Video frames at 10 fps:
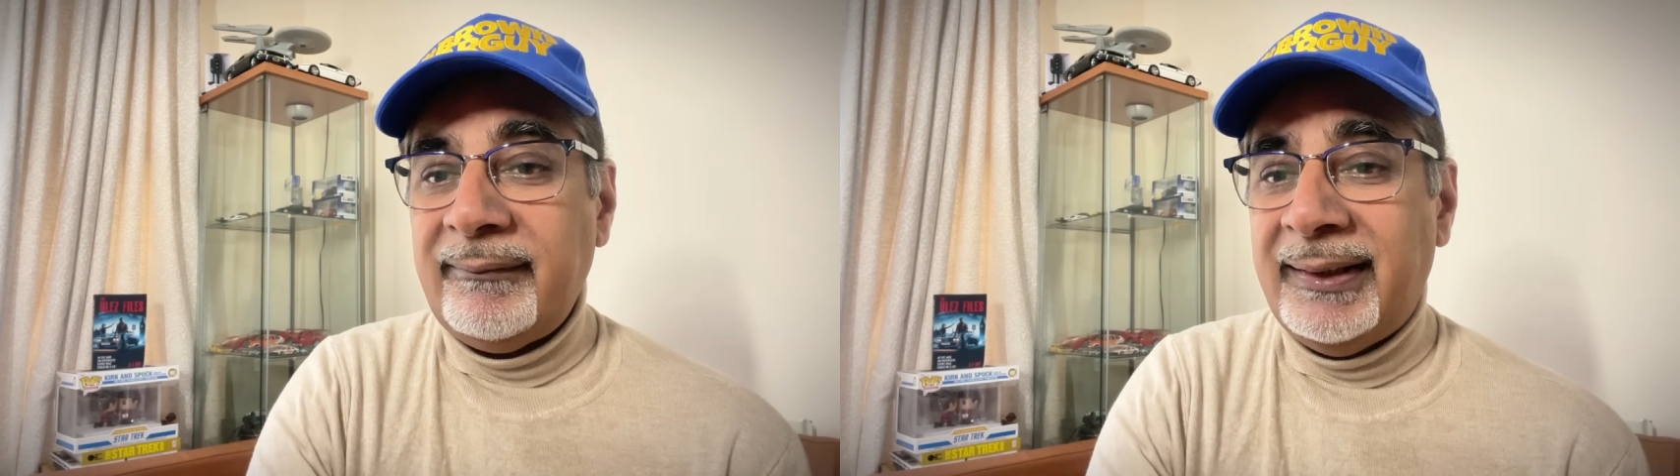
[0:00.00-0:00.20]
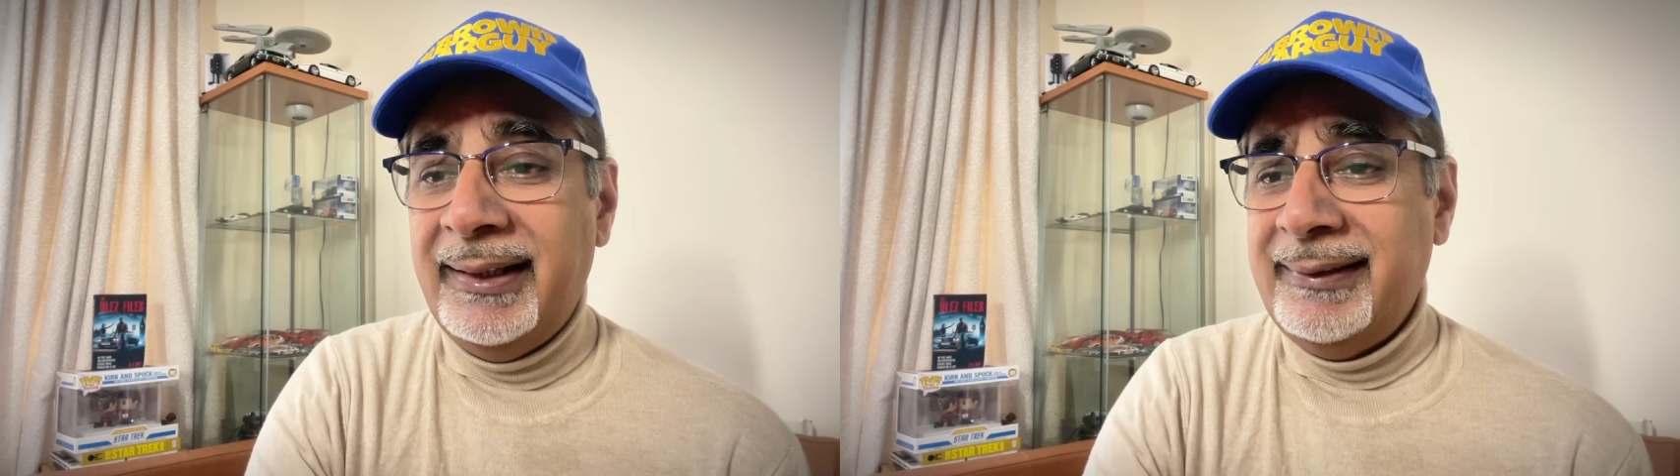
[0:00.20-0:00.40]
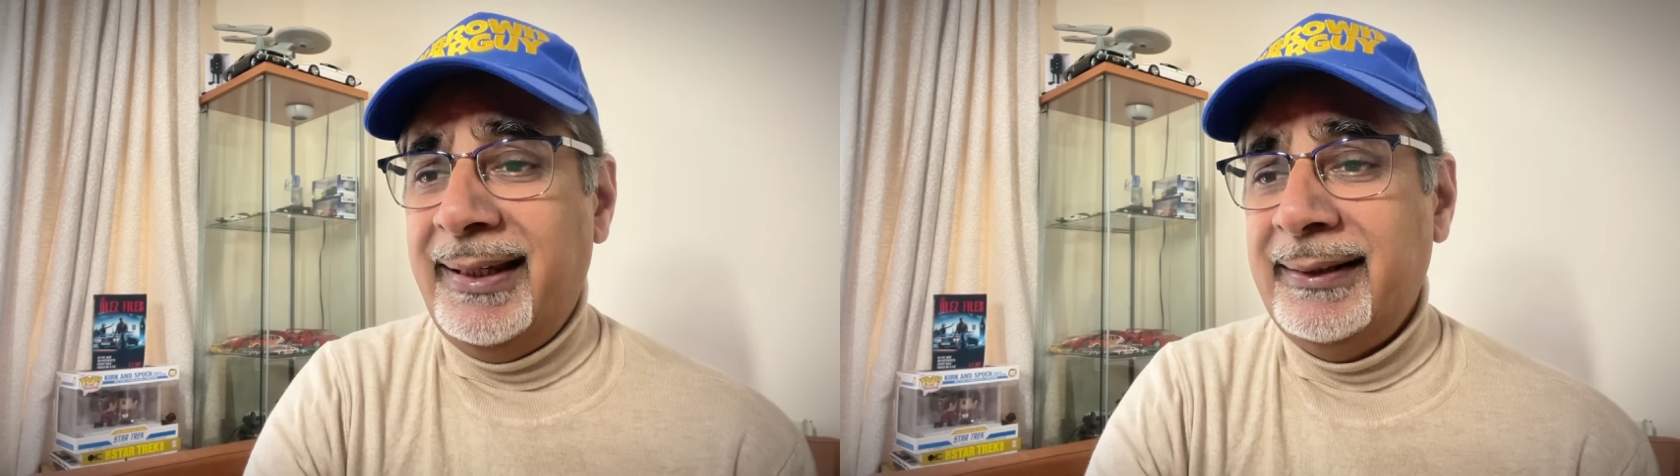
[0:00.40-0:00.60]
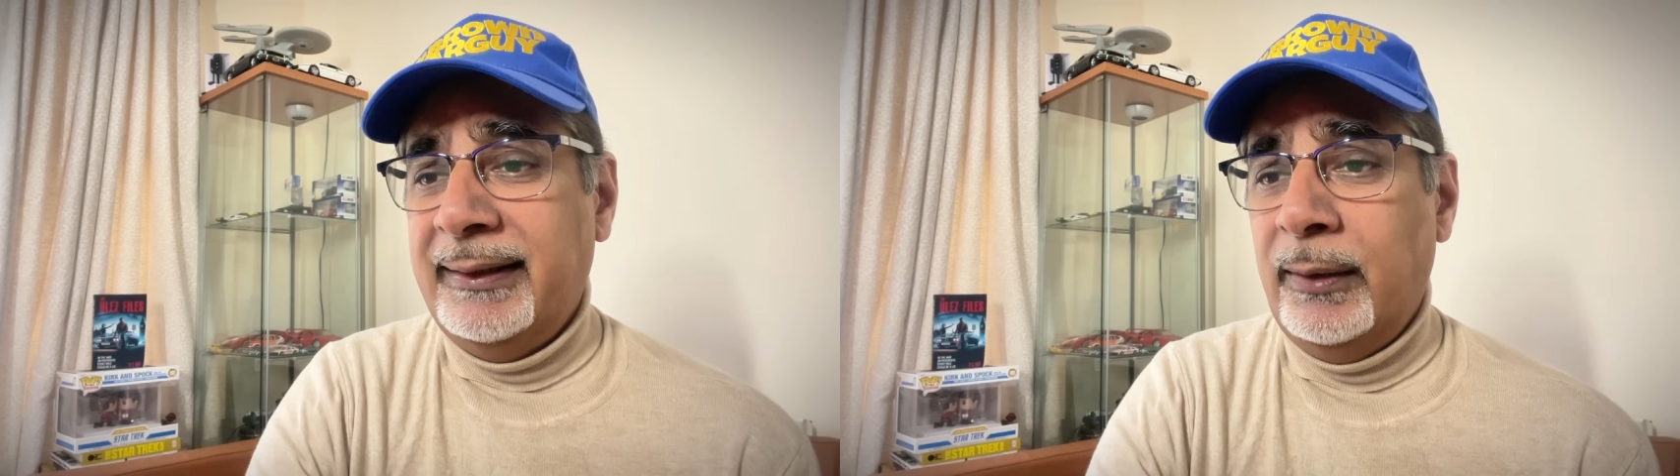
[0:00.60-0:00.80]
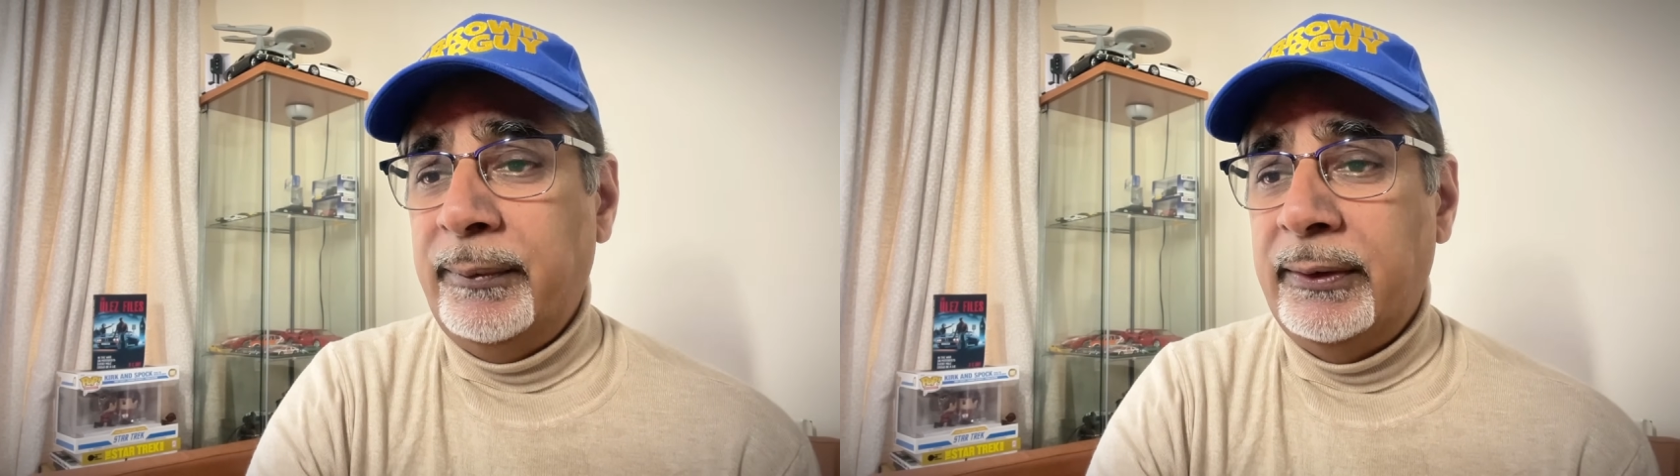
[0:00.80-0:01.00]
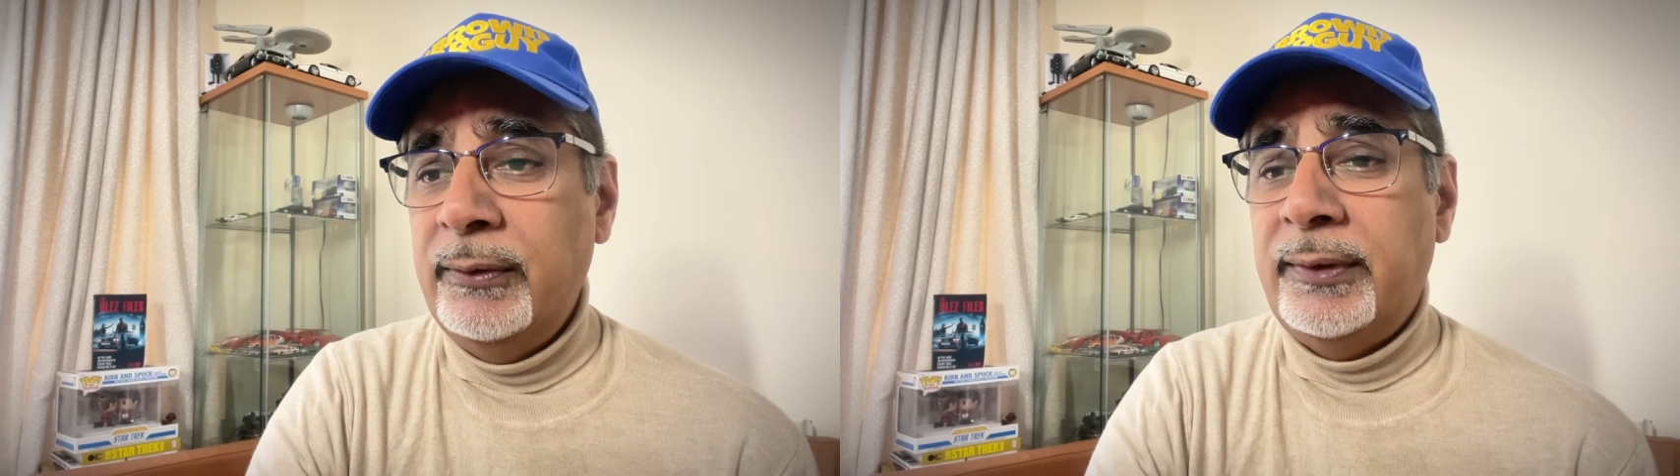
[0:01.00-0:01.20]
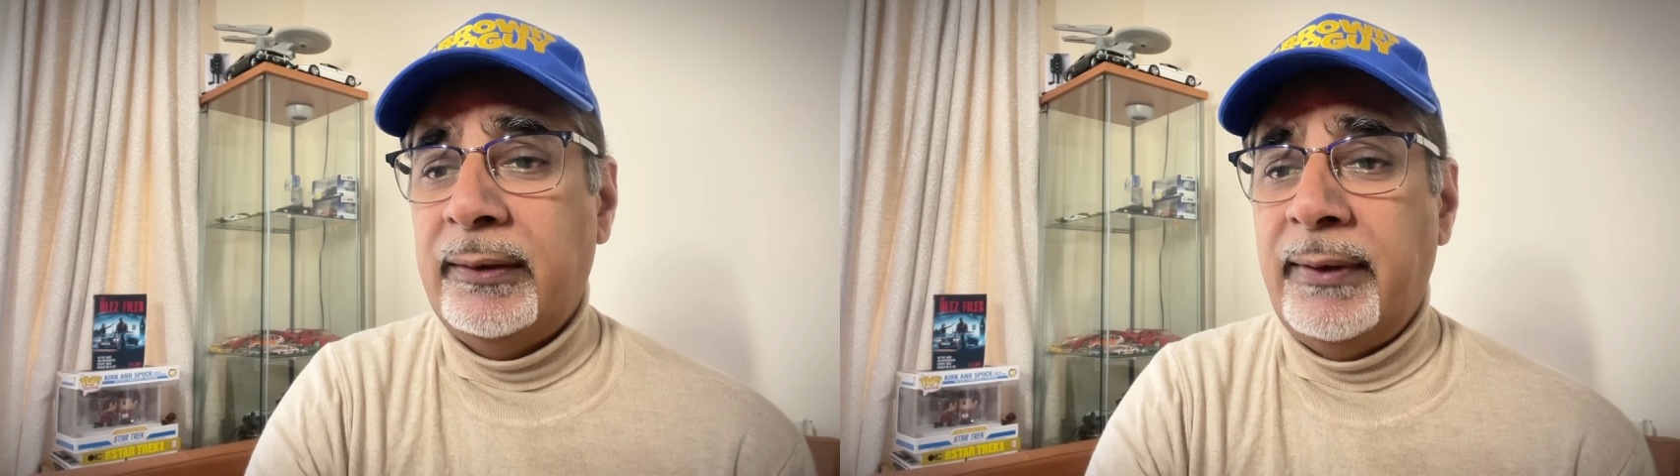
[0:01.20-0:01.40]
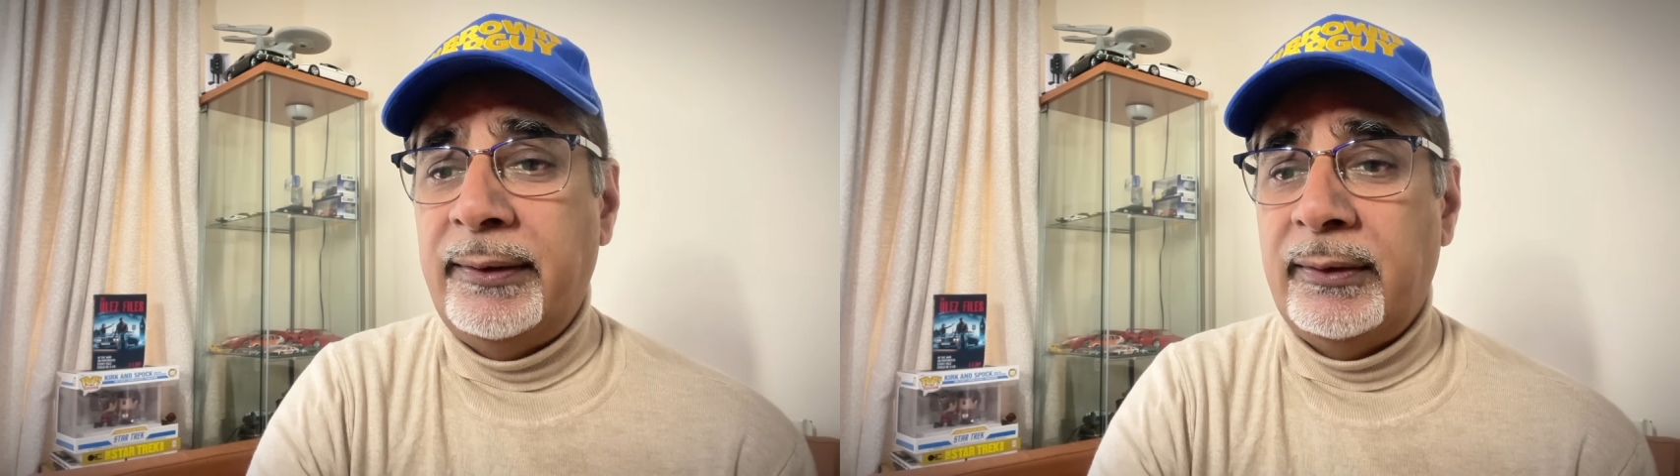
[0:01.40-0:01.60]
They're saying that there'll be a new
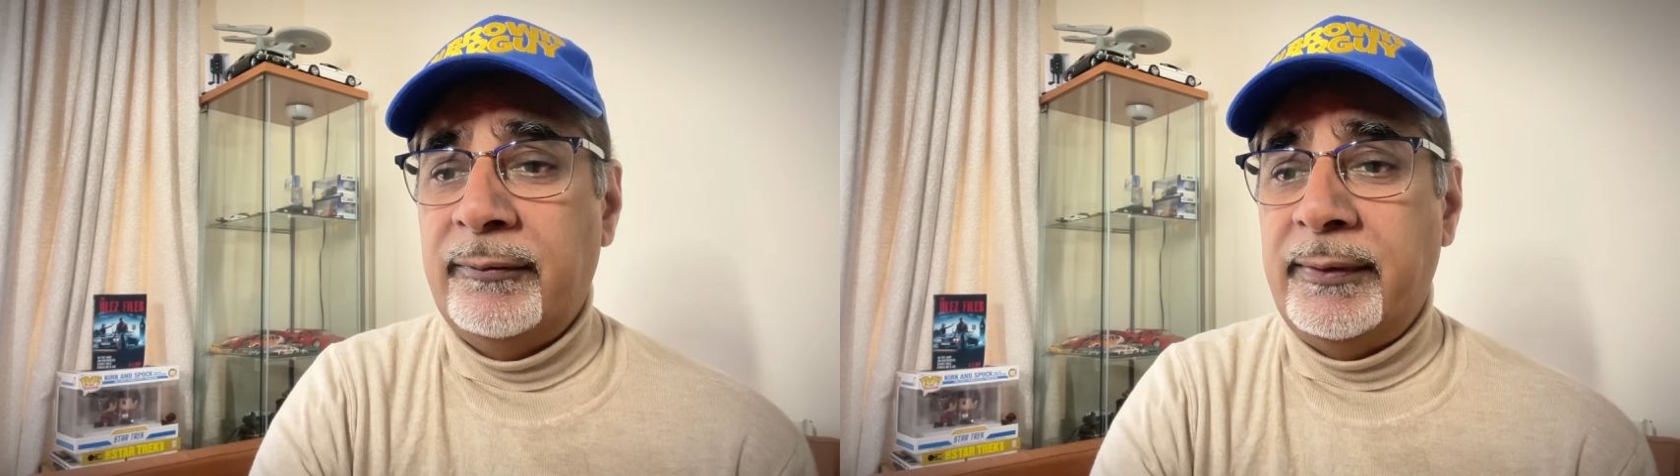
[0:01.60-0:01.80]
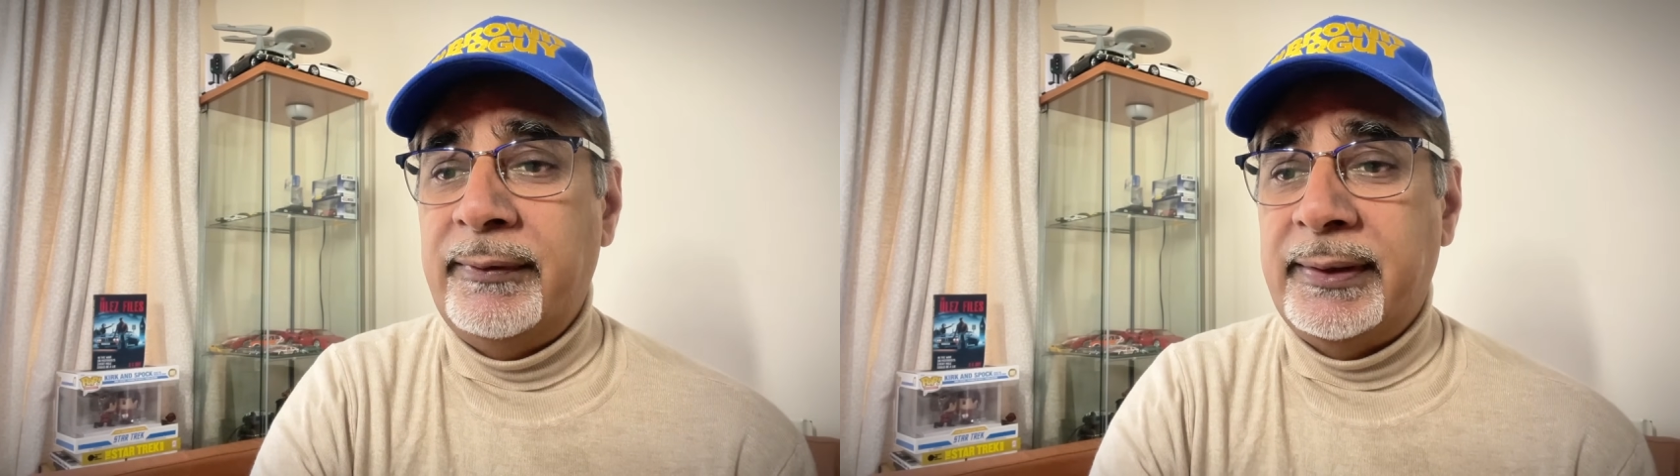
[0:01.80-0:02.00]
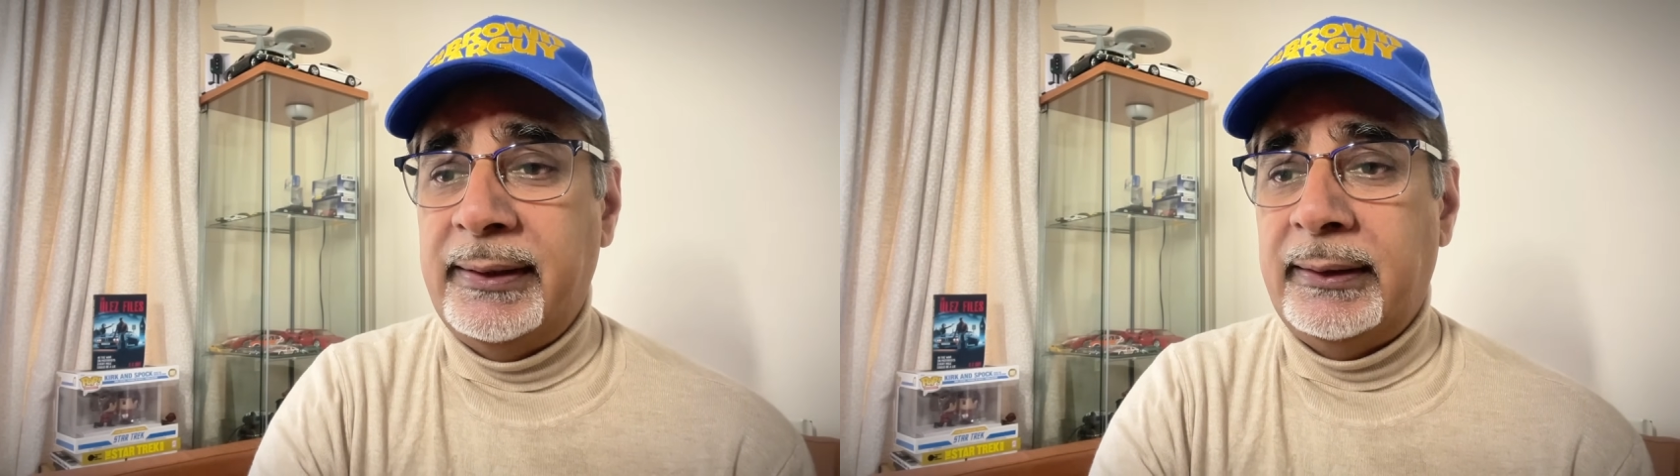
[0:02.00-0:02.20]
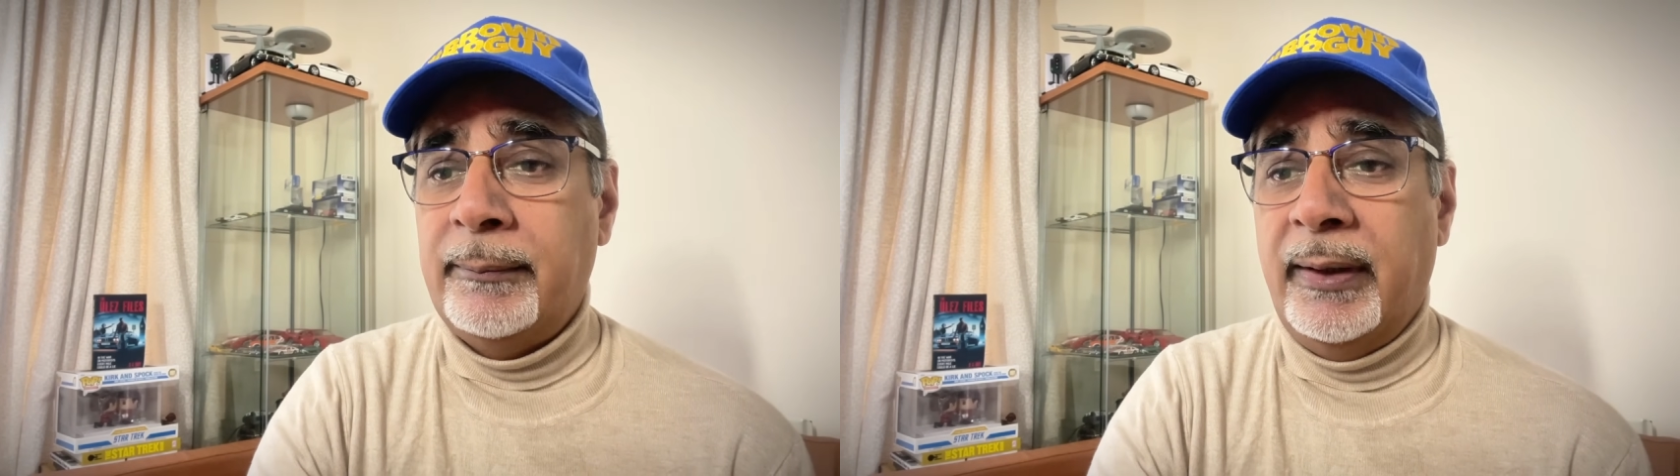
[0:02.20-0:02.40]
generation of EVs hitting the